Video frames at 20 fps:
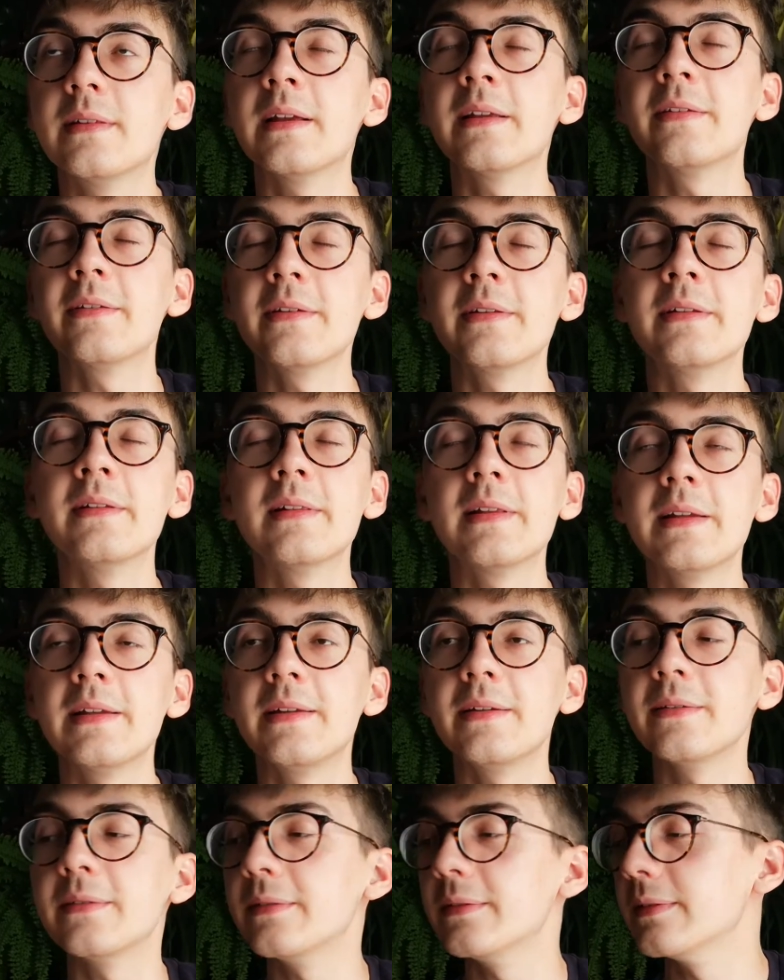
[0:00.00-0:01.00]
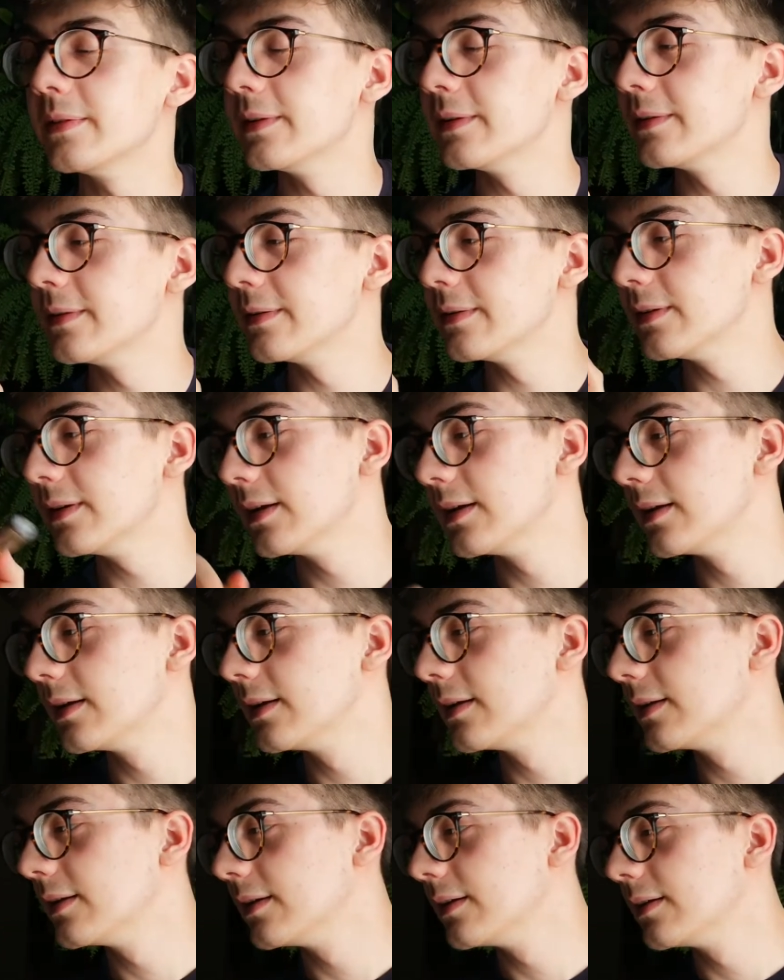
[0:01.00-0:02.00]
shouldn't let you
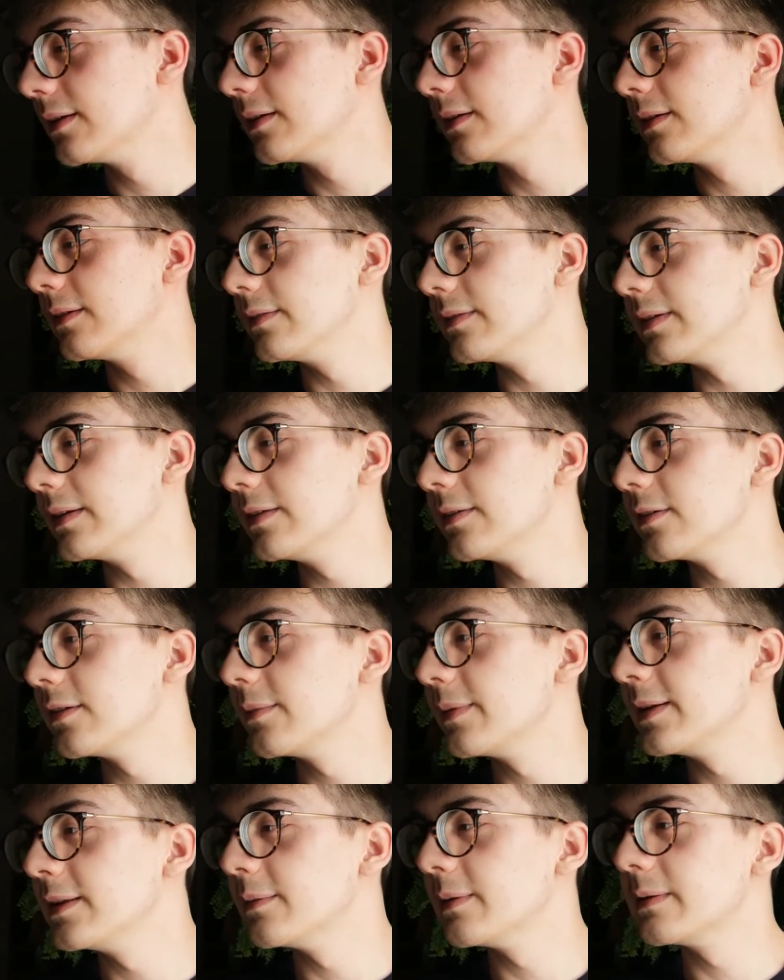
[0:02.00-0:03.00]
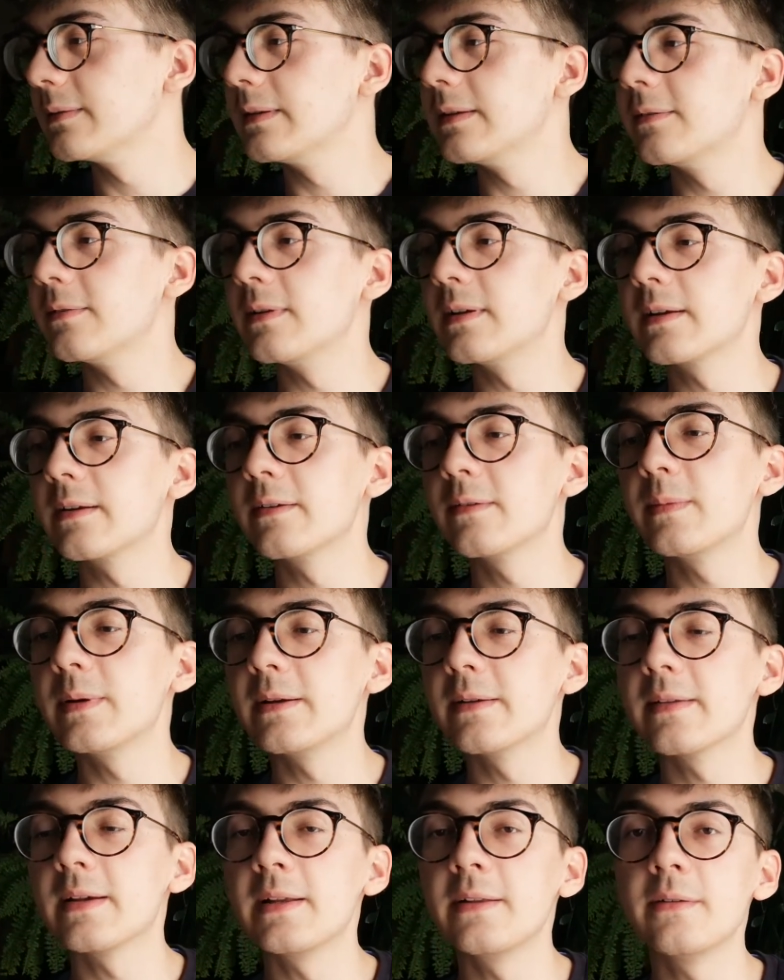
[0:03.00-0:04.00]
change your mind about this fragrance,
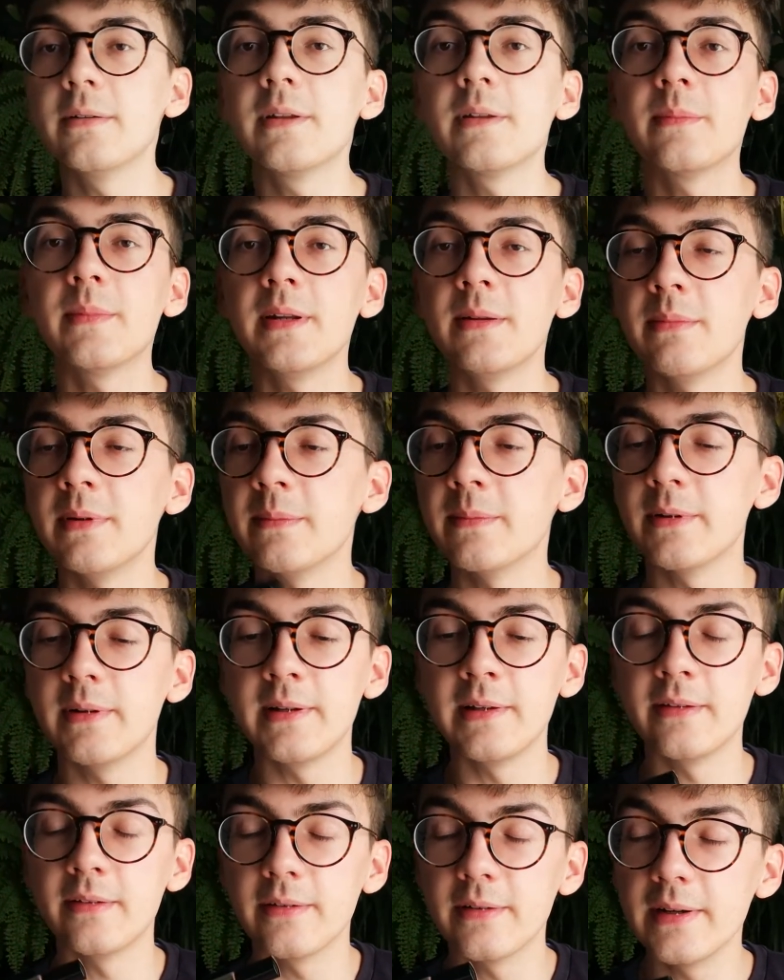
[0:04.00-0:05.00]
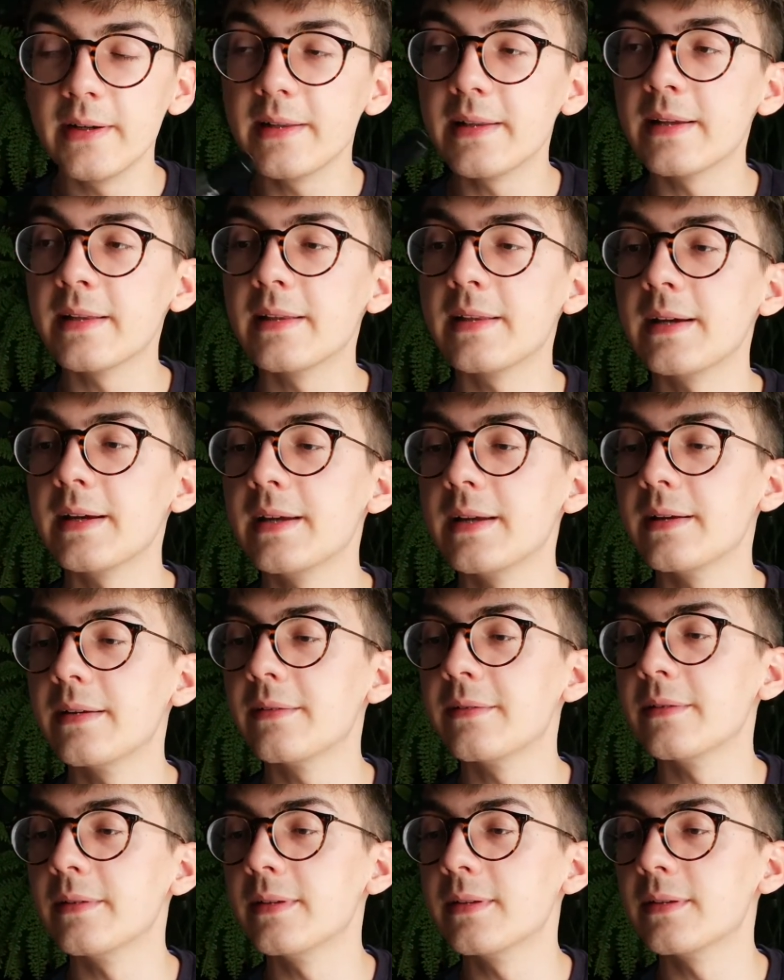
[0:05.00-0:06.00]
because I know that many people enjoy it, and I
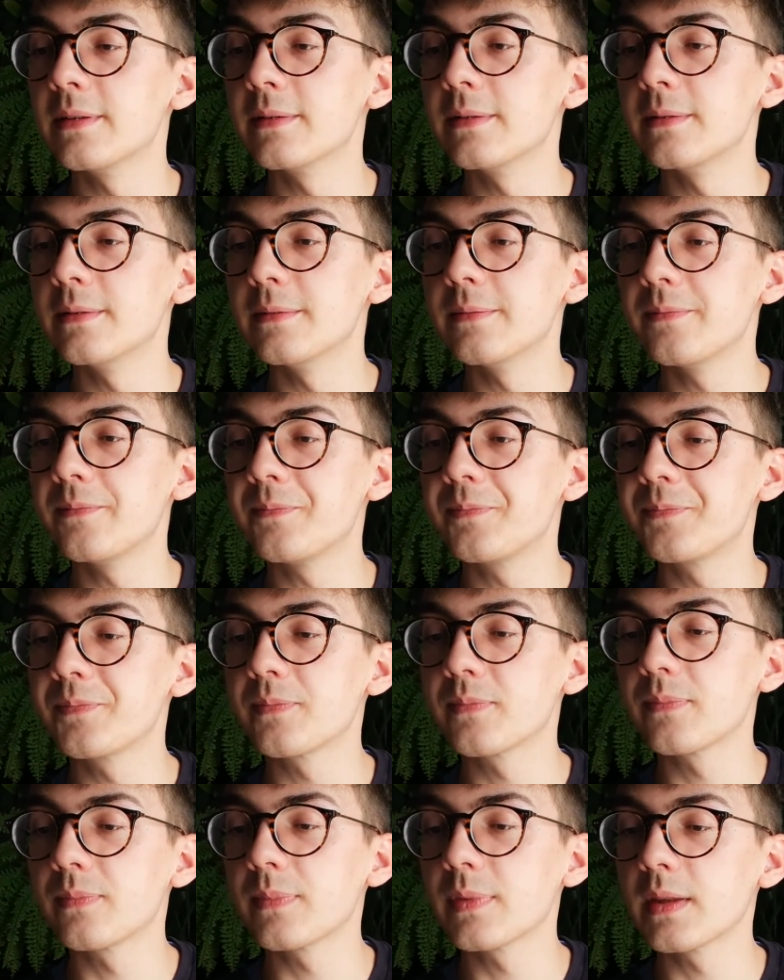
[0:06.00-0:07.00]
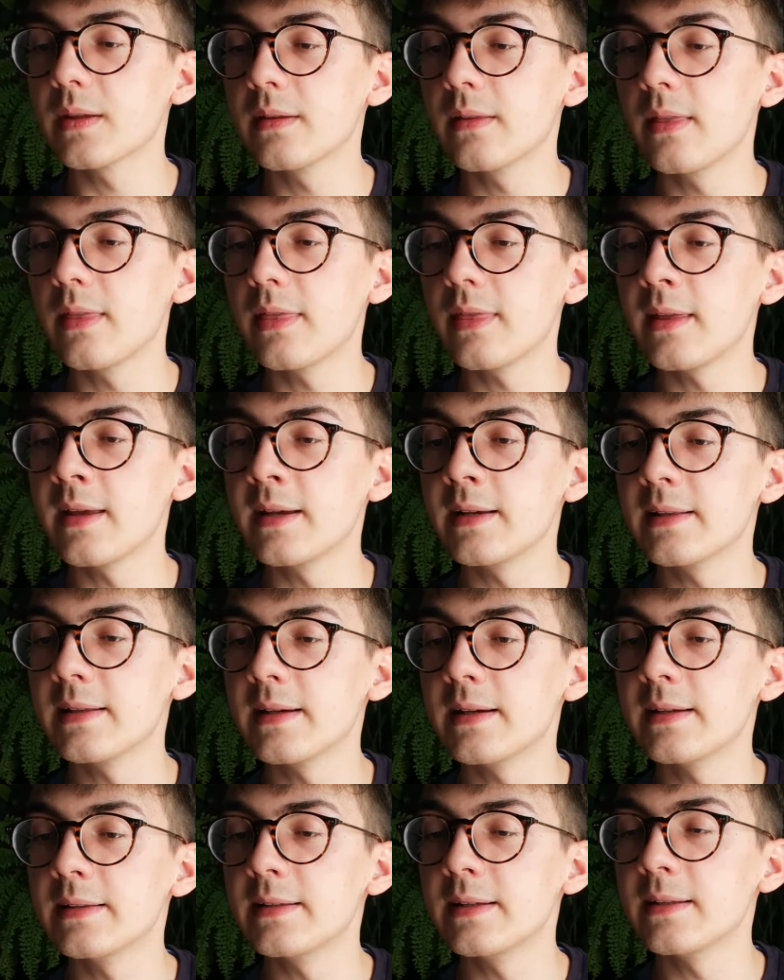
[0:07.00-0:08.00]
also think
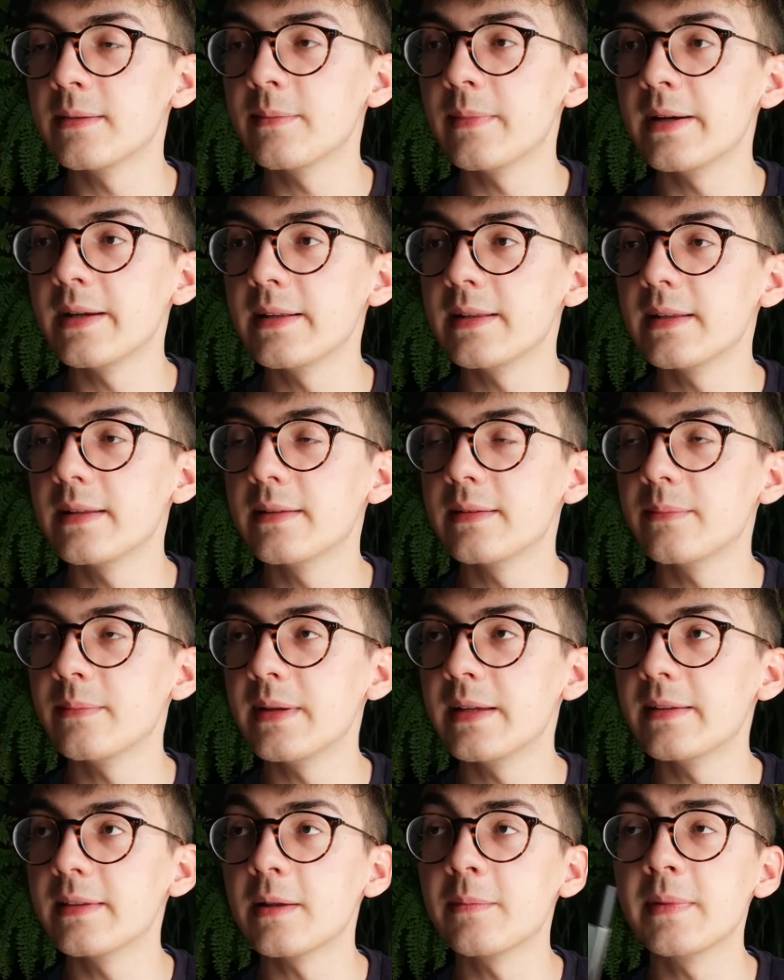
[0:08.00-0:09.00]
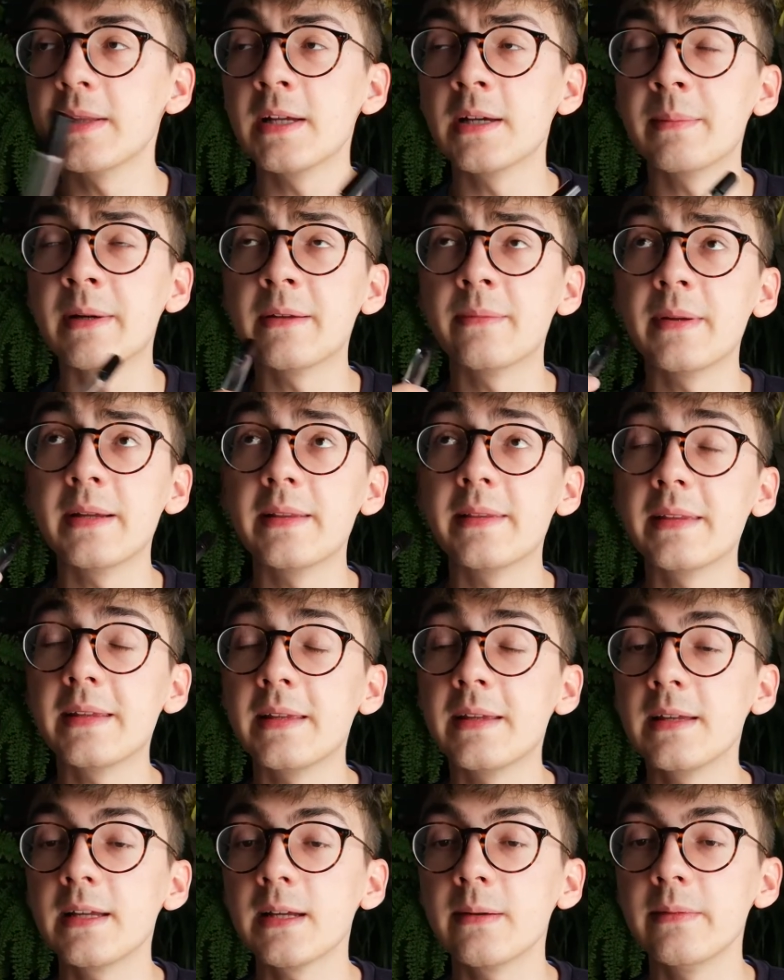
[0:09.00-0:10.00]
that it might be something about my
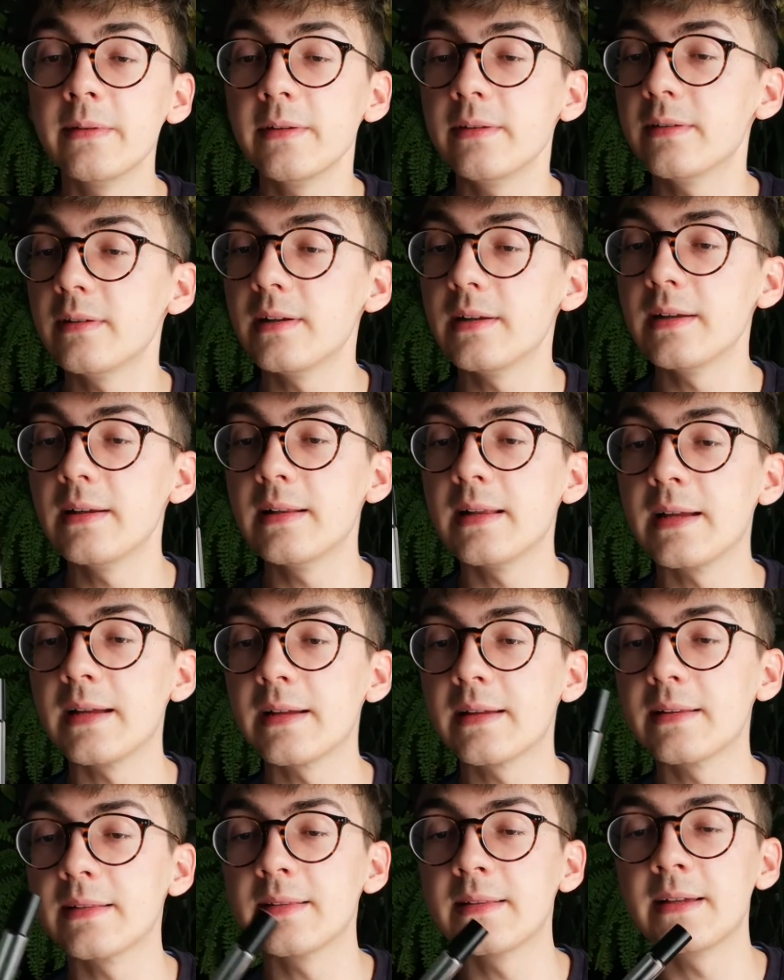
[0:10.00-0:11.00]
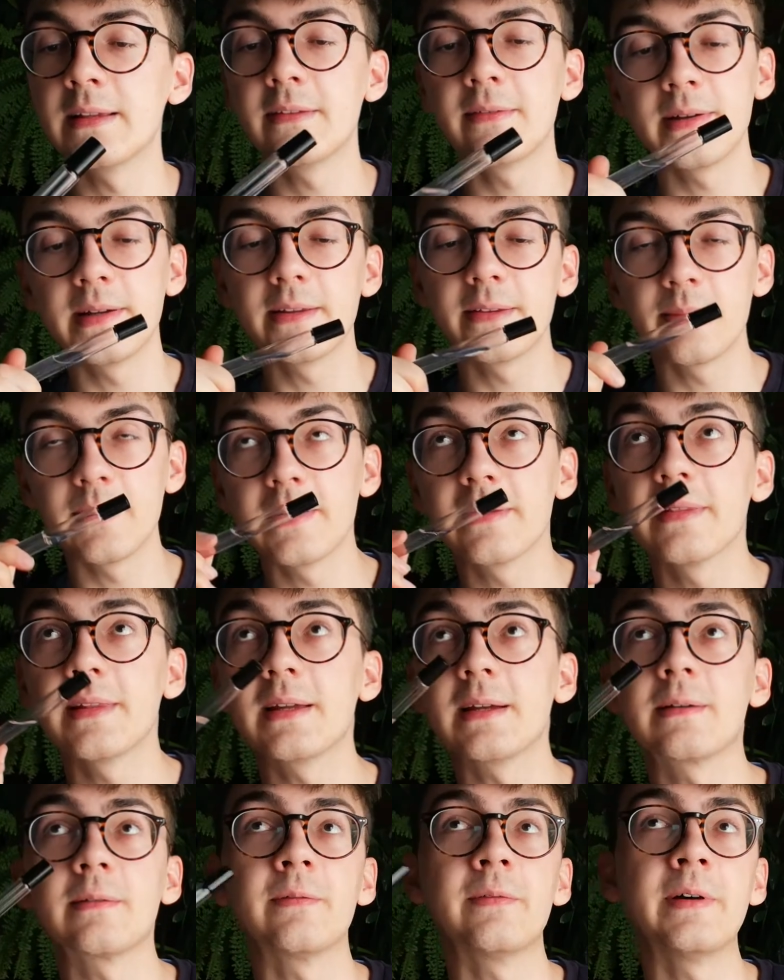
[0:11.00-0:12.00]
skin chemistry. Like, that's why it smells
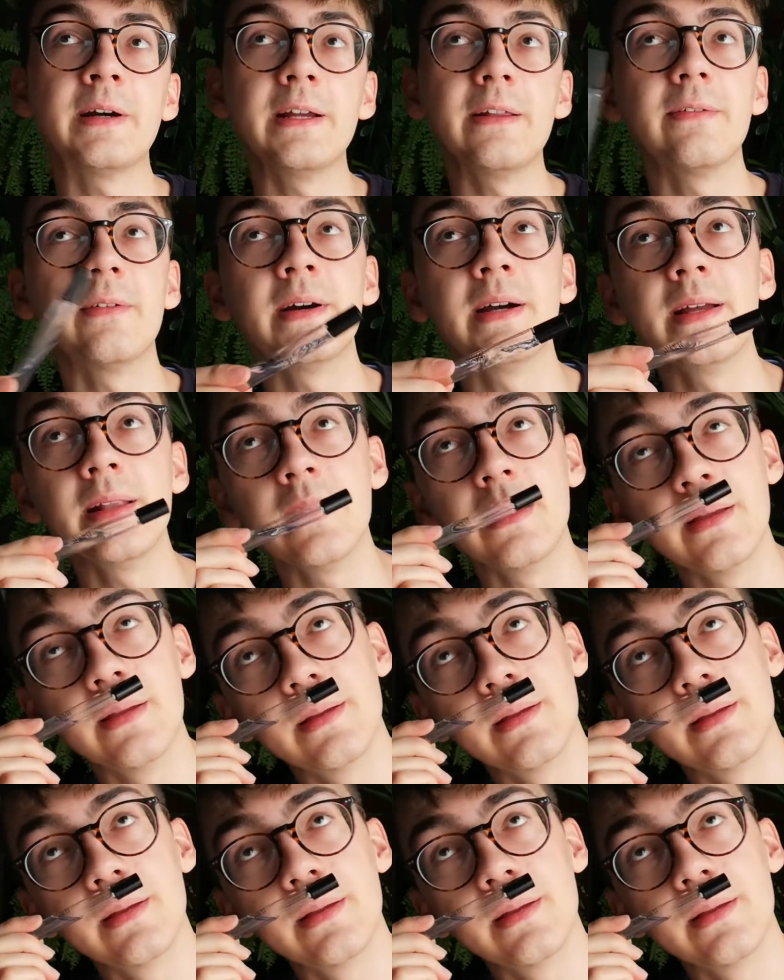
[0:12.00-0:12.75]
like white wine,